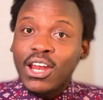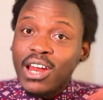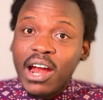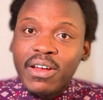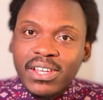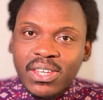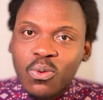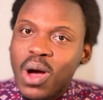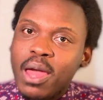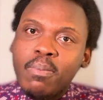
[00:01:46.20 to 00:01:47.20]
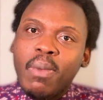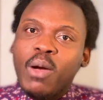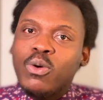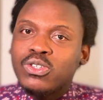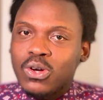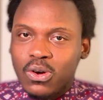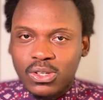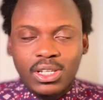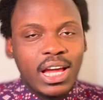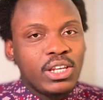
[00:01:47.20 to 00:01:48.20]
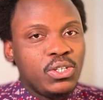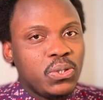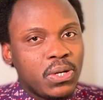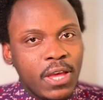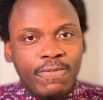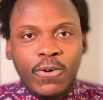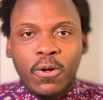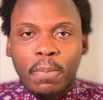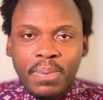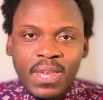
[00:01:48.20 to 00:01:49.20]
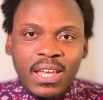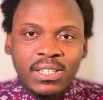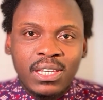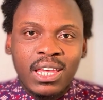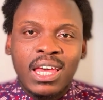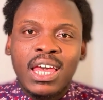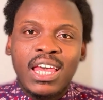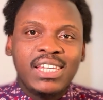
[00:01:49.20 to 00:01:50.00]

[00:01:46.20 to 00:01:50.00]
Another reason why you might want to consider the UK for your PhD